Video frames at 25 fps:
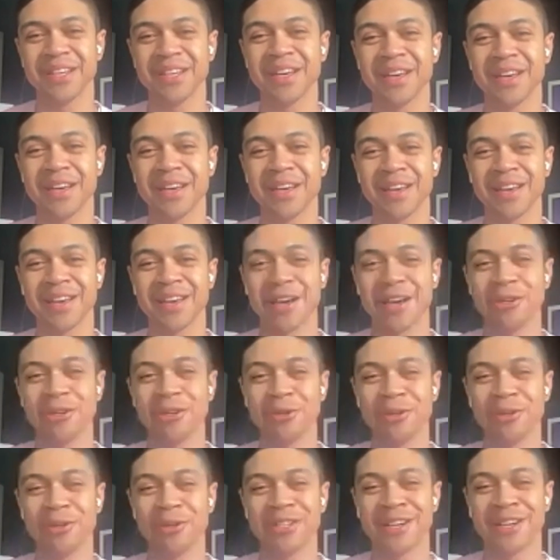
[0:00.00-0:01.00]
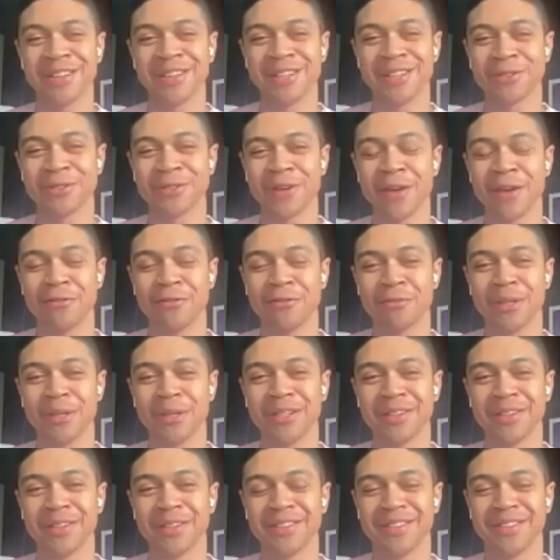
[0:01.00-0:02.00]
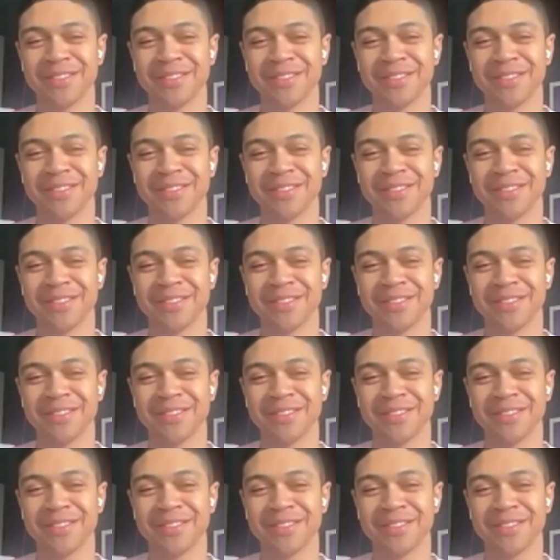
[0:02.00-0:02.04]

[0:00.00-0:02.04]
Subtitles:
Hey, how you doing, Don? Thanks for having me.